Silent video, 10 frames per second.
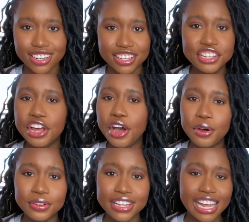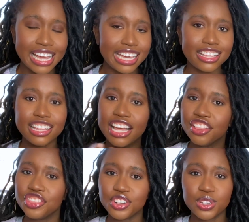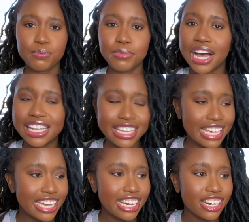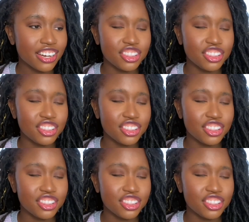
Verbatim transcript: you know, like there's a bug here,